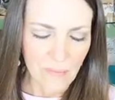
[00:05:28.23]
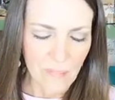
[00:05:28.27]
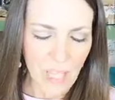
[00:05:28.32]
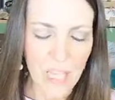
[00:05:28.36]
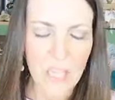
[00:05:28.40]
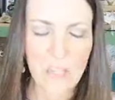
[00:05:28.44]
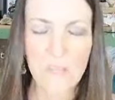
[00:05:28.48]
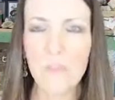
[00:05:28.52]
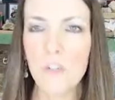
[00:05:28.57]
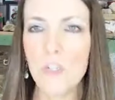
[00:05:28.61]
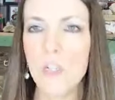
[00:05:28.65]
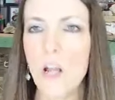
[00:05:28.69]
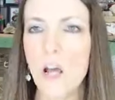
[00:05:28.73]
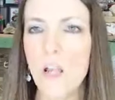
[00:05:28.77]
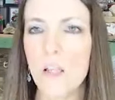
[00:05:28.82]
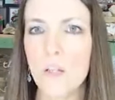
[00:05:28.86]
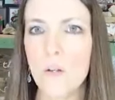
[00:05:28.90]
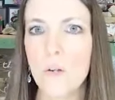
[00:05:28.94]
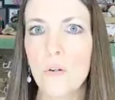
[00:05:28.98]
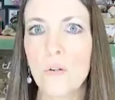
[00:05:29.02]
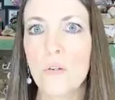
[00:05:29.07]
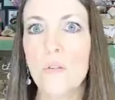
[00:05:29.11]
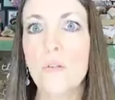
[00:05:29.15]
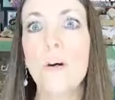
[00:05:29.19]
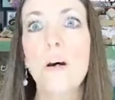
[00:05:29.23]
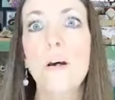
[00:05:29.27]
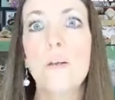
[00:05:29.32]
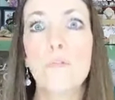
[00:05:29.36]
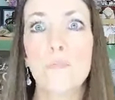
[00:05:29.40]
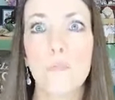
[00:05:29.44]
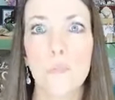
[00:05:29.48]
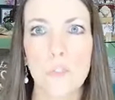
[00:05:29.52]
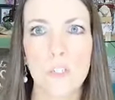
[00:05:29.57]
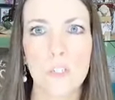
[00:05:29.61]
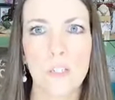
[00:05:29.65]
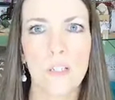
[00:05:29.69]
And if you're not local,
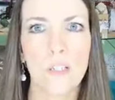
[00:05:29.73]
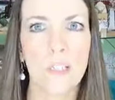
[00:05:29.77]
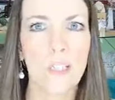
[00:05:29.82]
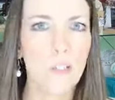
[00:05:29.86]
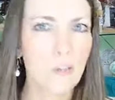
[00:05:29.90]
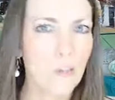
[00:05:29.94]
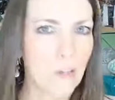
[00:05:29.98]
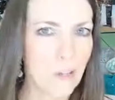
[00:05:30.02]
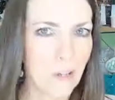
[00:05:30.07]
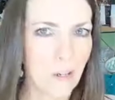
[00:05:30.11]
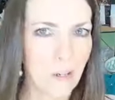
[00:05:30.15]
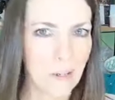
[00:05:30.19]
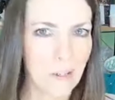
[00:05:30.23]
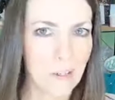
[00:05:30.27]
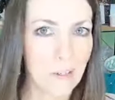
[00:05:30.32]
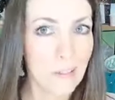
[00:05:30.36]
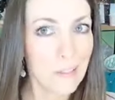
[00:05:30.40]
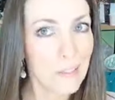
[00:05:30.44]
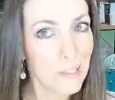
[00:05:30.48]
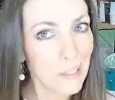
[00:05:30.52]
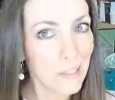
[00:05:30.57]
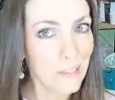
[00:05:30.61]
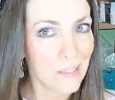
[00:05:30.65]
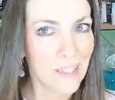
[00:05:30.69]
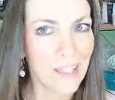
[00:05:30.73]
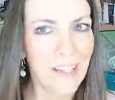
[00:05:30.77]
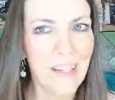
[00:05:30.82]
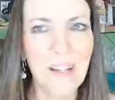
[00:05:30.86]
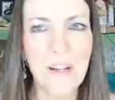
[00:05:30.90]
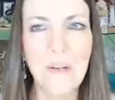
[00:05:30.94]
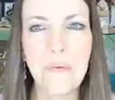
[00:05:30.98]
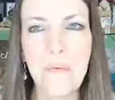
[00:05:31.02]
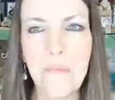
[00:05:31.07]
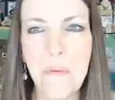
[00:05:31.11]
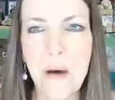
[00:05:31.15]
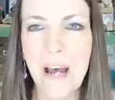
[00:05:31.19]
unfortunately, you cannot attend.
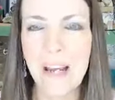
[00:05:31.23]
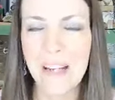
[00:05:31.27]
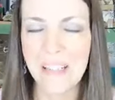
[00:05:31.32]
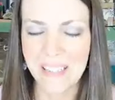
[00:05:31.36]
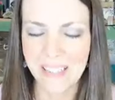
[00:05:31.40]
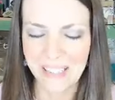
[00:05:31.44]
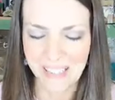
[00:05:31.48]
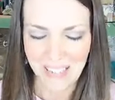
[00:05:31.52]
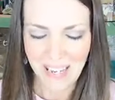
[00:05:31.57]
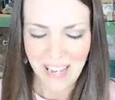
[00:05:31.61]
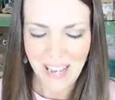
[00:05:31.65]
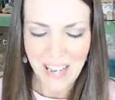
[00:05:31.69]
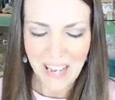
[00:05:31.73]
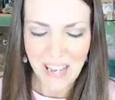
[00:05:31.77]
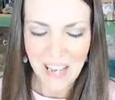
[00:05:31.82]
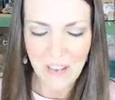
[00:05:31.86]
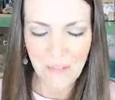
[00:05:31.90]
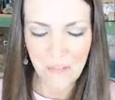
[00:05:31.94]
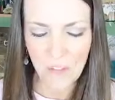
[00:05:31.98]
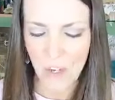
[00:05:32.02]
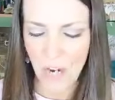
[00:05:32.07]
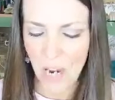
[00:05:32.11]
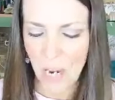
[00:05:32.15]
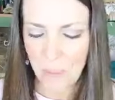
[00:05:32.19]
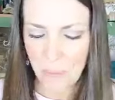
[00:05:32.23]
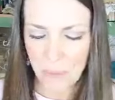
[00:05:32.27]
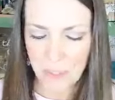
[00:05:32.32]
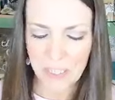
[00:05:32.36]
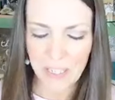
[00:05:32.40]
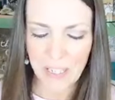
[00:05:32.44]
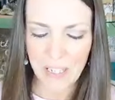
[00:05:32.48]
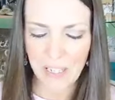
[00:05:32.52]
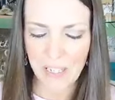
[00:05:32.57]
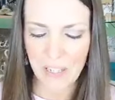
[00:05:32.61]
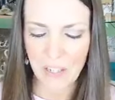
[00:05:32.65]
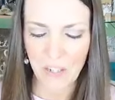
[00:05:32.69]
But if you're able to
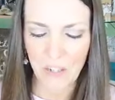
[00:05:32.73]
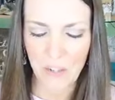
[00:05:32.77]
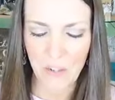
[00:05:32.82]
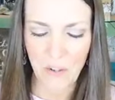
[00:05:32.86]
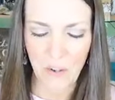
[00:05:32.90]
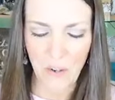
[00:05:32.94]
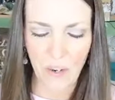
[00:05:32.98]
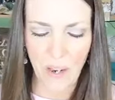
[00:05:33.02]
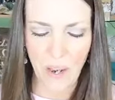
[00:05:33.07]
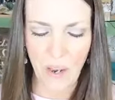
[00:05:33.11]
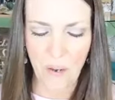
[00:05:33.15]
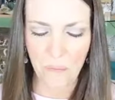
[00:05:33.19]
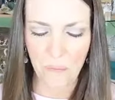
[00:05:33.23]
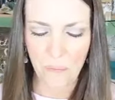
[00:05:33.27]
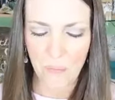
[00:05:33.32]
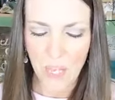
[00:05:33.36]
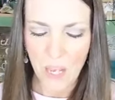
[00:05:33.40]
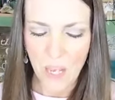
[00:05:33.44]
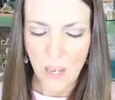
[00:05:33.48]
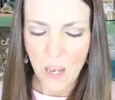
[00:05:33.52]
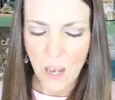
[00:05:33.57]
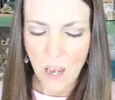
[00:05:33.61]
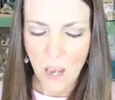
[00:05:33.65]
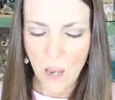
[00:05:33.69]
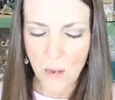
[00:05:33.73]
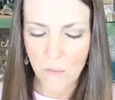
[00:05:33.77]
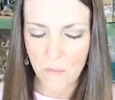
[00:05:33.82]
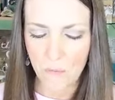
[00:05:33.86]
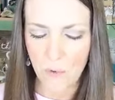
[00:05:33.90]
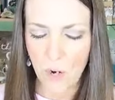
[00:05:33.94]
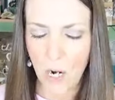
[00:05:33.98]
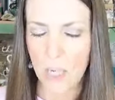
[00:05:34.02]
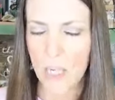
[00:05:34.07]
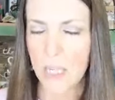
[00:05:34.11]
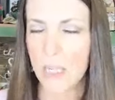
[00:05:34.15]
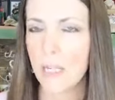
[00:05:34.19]
get here, you can come.
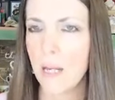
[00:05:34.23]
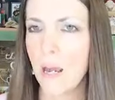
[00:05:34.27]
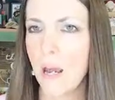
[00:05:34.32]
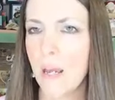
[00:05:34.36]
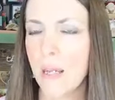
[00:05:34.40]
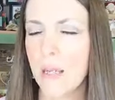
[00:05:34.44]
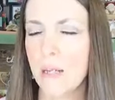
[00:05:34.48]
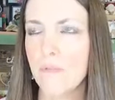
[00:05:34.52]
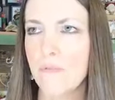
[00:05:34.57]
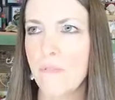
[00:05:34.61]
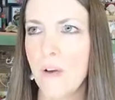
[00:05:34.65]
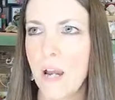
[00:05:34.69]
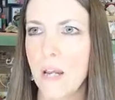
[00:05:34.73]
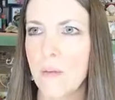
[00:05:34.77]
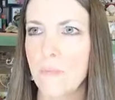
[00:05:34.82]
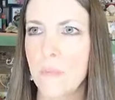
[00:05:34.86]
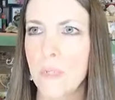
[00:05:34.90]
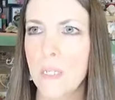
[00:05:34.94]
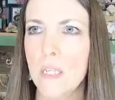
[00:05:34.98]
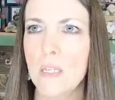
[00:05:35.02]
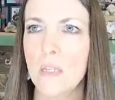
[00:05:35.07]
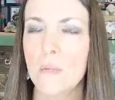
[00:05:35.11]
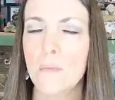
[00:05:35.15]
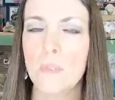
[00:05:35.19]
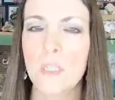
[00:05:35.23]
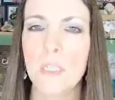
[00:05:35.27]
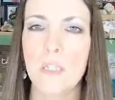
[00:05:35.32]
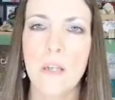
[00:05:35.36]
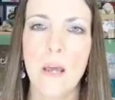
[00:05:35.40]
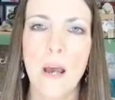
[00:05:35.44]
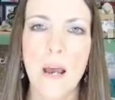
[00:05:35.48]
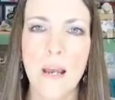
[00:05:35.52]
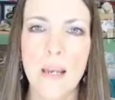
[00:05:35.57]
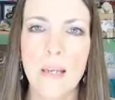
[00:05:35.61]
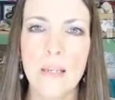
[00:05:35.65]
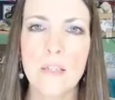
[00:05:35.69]
Friday night, 5 p.m. to
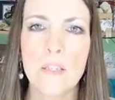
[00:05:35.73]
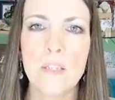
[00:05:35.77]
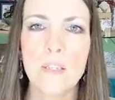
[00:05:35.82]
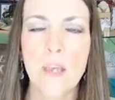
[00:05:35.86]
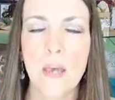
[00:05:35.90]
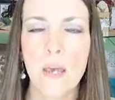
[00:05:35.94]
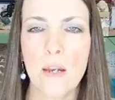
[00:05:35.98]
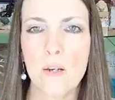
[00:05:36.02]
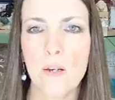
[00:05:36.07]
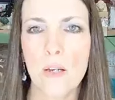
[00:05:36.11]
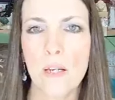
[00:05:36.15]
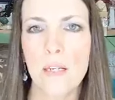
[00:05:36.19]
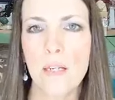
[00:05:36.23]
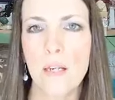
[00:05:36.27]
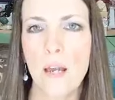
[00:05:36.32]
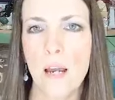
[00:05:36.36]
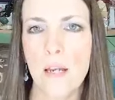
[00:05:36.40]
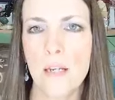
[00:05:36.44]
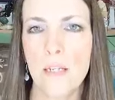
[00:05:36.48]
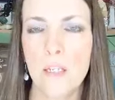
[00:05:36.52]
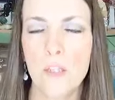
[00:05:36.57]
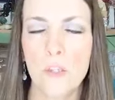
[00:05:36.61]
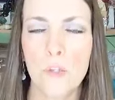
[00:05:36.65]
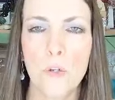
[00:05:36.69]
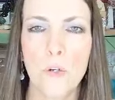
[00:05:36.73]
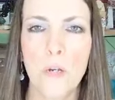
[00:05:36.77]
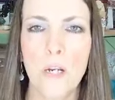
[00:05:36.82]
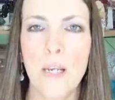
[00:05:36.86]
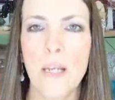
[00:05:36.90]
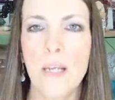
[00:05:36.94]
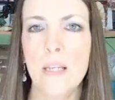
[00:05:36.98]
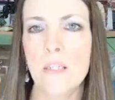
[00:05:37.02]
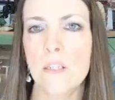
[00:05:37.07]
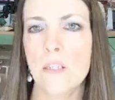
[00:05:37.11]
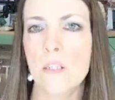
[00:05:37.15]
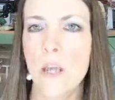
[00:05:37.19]
9. Saturday, 9 to 3.
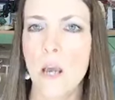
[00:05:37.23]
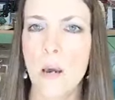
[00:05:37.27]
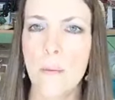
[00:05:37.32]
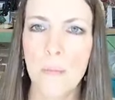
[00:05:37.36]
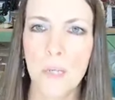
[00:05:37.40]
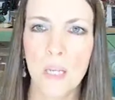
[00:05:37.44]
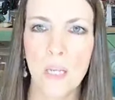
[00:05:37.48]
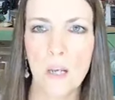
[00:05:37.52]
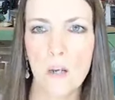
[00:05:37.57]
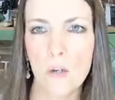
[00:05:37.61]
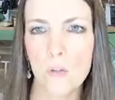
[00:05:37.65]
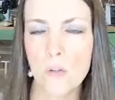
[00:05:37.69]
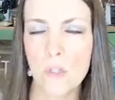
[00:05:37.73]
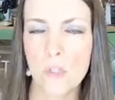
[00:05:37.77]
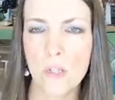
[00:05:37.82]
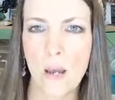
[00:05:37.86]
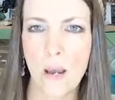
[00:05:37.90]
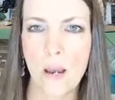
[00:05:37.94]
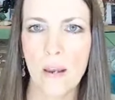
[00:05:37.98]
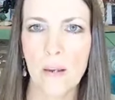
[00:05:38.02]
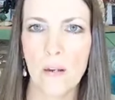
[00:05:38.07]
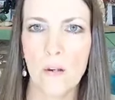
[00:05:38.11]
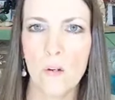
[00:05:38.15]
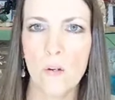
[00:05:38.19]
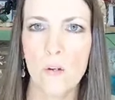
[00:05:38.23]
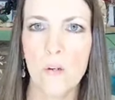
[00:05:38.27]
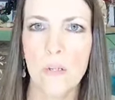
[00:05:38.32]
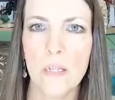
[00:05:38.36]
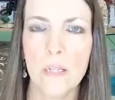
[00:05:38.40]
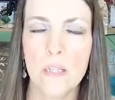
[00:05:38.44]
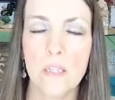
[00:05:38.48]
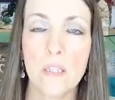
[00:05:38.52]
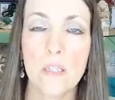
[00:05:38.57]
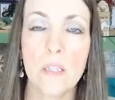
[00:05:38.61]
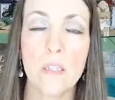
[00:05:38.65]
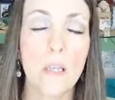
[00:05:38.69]
It's come and go style.
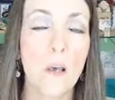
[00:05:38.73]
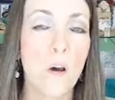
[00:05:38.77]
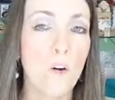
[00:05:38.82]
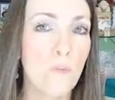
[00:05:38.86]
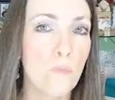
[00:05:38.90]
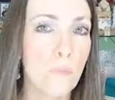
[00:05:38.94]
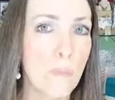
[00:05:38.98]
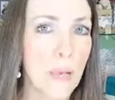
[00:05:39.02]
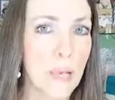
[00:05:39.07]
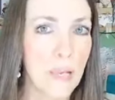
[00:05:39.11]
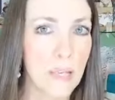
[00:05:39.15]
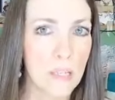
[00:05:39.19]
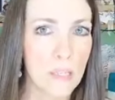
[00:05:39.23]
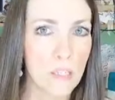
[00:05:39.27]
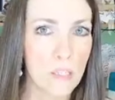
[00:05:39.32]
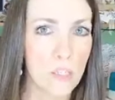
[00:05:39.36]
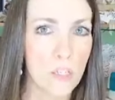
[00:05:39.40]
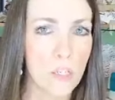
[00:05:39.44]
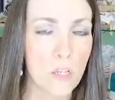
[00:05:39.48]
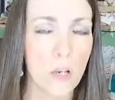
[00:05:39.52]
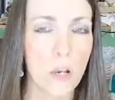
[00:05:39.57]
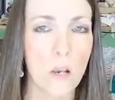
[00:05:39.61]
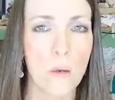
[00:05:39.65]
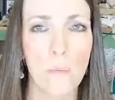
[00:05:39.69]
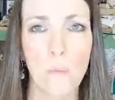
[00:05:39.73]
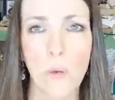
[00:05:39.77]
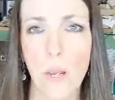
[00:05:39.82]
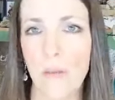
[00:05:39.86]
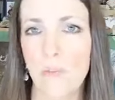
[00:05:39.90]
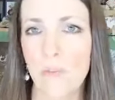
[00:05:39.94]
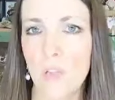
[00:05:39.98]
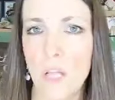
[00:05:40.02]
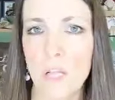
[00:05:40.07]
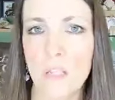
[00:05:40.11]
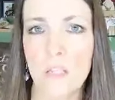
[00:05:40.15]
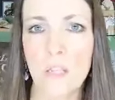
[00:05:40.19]
It's self-paced. I
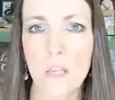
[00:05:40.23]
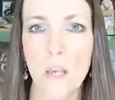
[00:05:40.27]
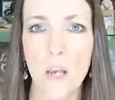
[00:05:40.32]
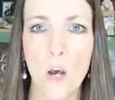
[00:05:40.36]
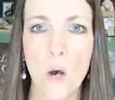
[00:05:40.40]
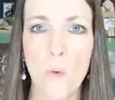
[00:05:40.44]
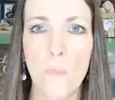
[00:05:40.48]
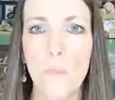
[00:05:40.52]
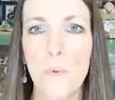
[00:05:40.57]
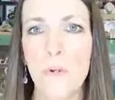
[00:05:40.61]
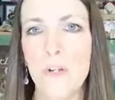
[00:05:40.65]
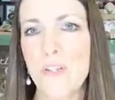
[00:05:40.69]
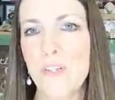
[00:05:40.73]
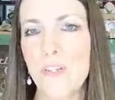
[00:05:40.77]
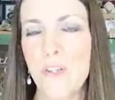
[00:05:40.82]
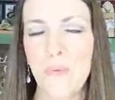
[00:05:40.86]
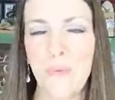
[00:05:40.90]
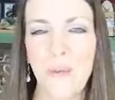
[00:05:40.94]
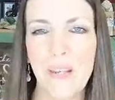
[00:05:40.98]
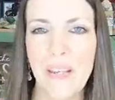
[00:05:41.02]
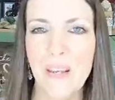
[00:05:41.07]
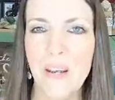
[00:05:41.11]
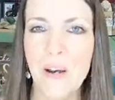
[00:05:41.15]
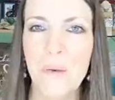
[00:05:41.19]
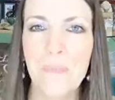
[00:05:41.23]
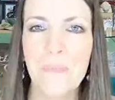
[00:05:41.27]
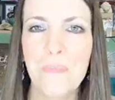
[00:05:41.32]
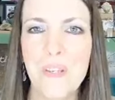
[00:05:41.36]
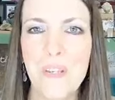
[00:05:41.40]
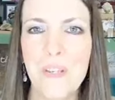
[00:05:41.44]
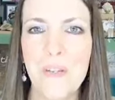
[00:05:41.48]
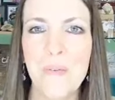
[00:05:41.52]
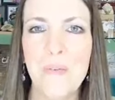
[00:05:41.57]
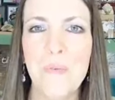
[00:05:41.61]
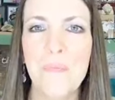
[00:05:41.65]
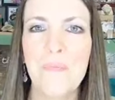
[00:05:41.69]
have lots of helpers, so we help
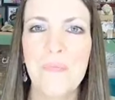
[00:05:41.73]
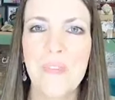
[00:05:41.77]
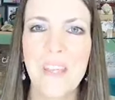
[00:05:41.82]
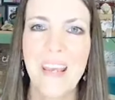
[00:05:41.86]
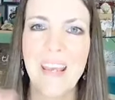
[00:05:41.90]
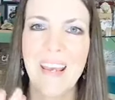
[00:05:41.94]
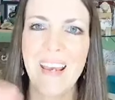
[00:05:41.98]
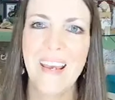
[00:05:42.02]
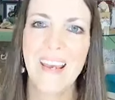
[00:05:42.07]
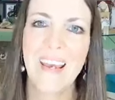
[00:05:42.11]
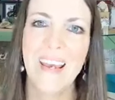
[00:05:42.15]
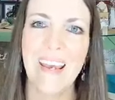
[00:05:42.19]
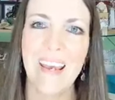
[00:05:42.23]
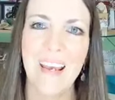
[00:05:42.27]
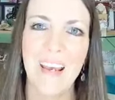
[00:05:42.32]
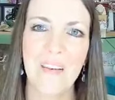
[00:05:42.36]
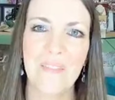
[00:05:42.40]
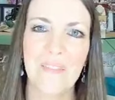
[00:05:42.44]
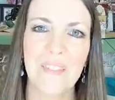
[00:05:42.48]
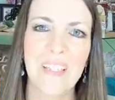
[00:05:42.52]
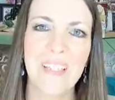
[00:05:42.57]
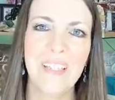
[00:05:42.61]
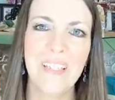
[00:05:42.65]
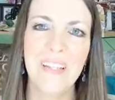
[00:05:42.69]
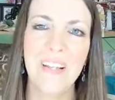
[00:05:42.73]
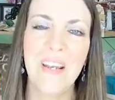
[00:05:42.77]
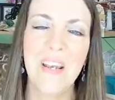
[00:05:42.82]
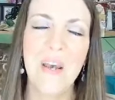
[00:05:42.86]
you. Hey, Evelyn.